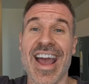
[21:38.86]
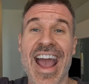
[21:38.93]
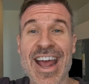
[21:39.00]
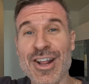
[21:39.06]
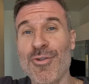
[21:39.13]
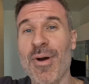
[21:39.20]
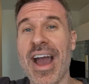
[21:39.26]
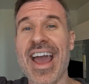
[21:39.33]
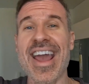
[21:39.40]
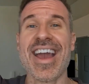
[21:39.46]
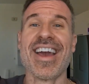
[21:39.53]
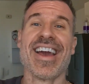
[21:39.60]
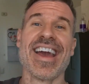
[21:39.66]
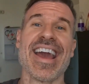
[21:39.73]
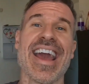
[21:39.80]

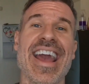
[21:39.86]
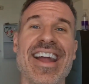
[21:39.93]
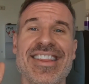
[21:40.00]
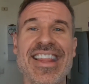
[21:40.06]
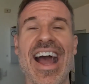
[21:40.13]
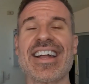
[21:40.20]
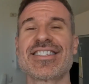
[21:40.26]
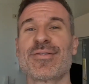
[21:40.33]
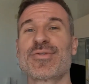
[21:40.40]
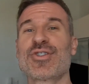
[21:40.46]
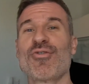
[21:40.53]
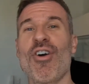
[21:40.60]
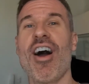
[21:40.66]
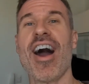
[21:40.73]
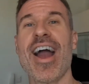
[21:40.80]
Anyway, hit that
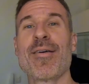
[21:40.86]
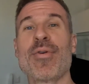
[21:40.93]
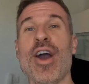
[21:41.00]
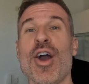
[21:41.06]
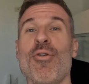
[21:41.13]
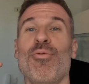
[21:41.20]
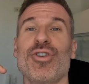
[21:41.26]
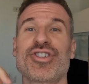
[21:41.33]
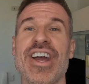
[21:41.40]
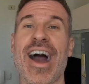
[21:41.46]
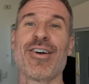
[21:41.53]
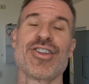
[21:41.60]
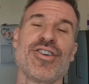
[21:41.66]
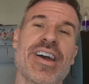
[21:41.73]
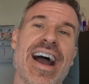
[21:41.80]
subscribe. We'll
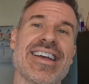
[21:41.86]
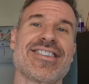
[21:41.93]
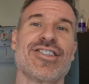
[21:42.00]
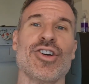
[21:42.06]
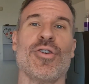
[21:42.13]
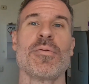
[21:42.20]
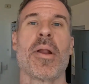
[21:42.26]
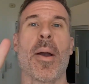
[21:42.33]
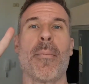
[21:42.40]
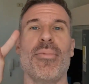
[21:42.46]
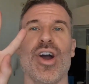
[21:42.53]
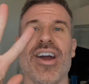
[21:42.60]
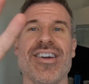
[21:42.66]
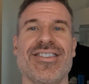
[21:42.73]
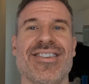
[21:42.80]
chat with you guys soon.
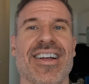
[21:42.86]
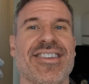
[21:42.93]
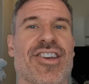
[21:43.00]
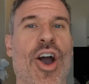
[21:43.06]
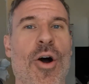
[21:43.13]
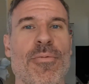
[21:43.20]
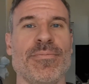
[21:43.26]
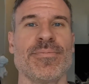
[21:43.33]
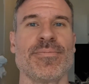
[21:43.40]
Peace, let's go.